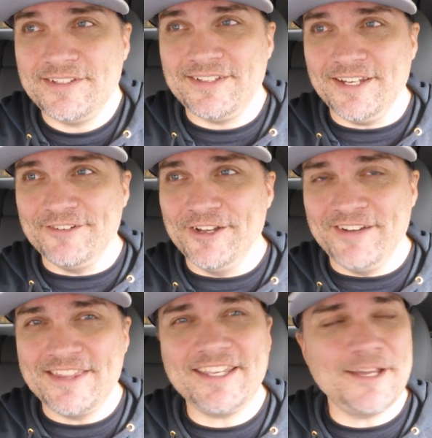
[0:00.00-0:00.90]
I don't know,
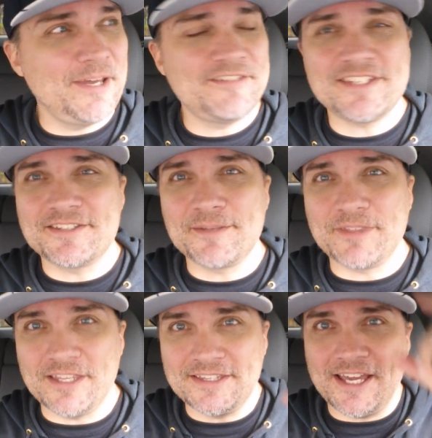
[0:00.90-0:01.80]
I think I might have said
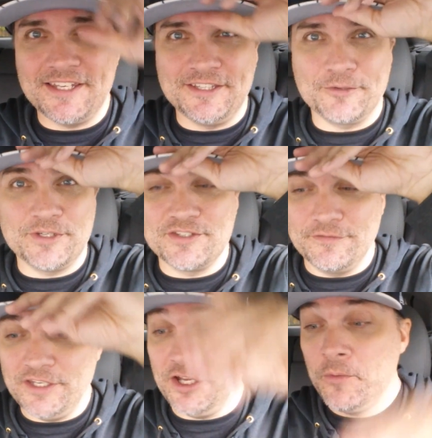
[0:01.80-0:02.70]
something like that in the original
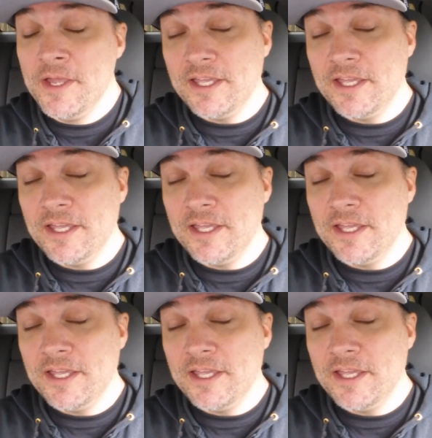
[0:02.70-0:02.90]
video.